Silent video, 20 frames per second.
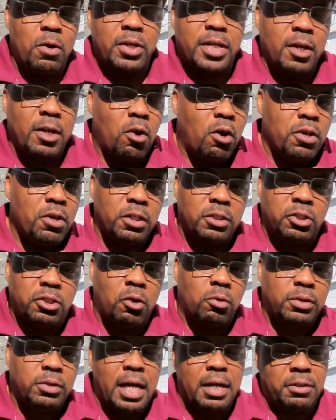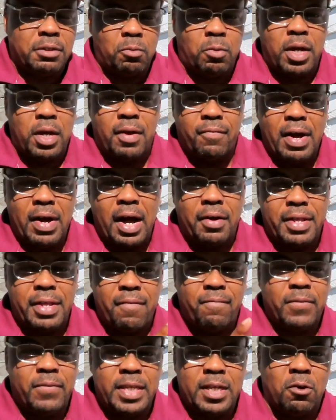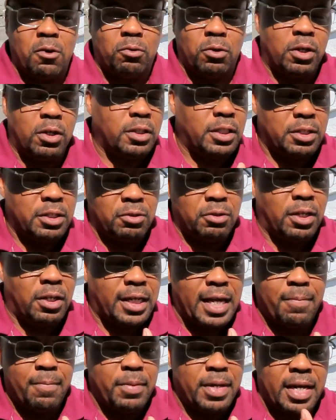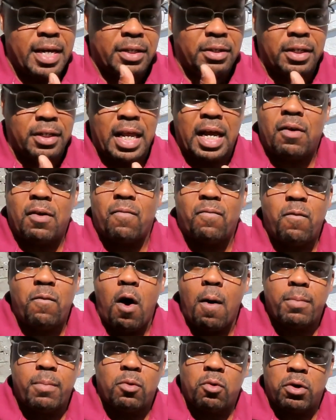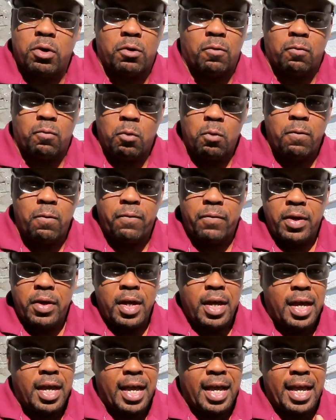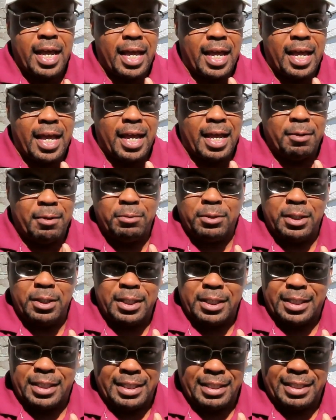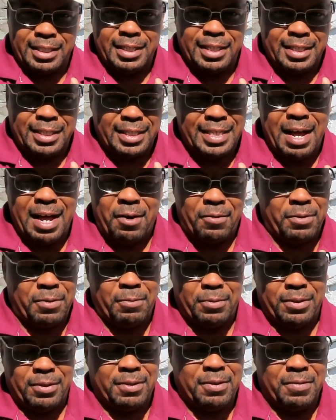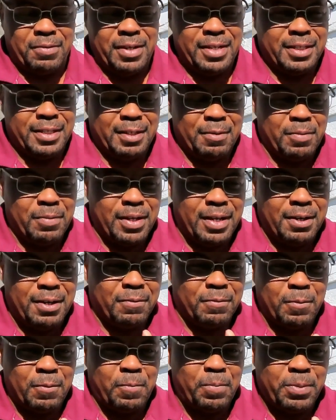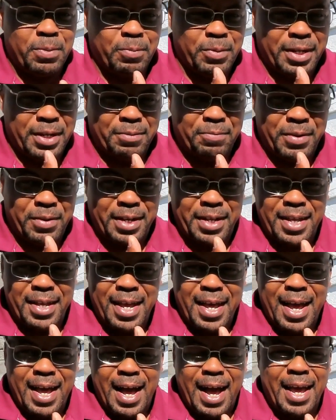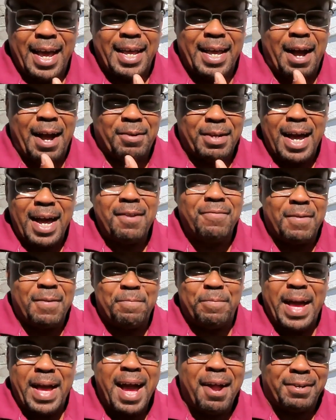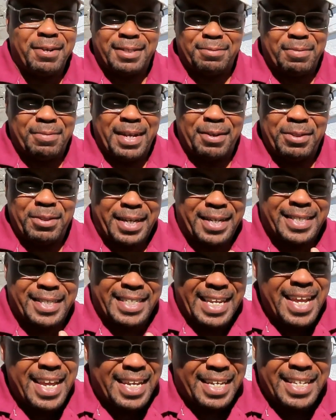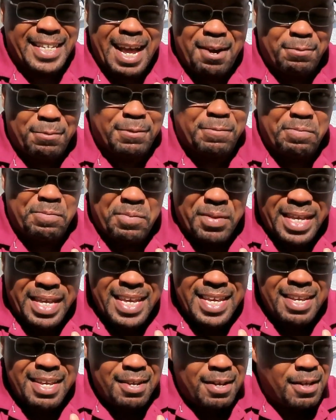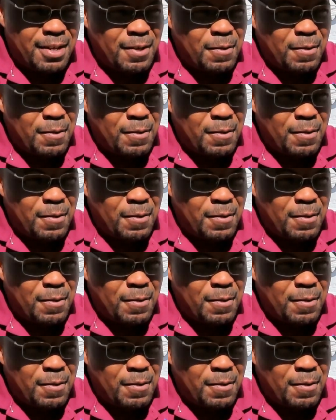of all, get all your jokes out the way of how that video looked. And you look at me, I look like a farmer on the roof. It's in the South. It was crazy, man. I don't know. But I'm kind of embarrassed, man. I was like, dang it, that was me?